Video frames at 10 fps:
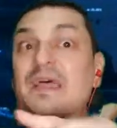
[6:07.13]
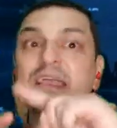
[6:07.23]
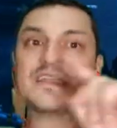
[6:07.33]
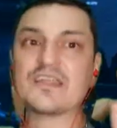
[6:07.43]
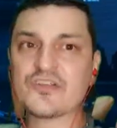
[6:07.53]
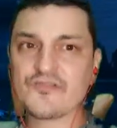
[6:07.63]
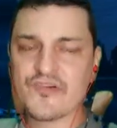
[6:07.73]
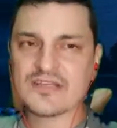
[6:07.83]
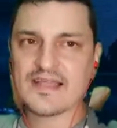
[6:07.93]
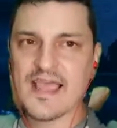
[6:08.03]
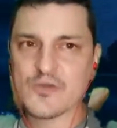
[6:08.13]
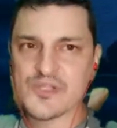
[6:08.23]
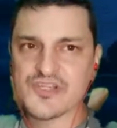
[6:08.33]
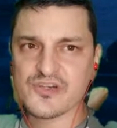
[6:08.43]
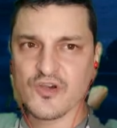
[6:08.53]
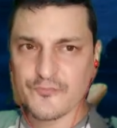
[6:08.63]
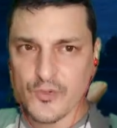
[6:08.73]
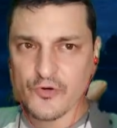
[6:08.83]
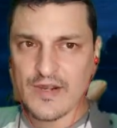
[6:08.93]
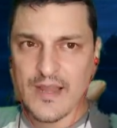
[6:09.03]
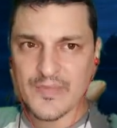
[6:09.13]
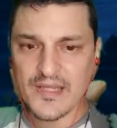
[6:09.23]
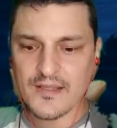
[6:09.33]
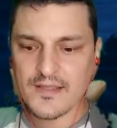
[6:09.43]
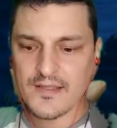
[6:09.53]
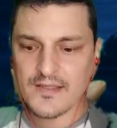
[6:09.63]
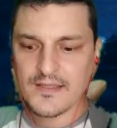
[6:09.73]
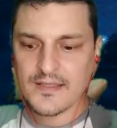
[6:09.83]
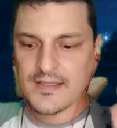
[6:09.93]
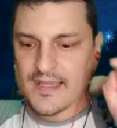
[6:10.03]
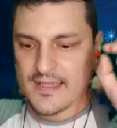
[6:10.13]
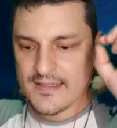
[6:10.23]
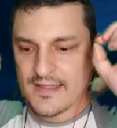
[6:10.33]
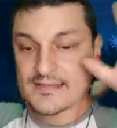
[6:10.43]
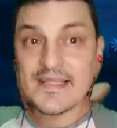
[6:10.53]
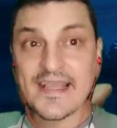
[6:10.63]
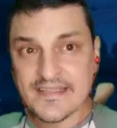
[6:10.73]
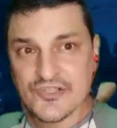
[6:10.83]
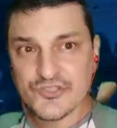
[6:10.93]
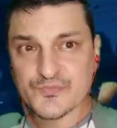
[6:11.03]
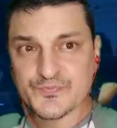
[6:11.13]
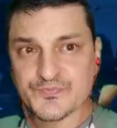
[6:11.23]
in a different language of programming can enlighten you.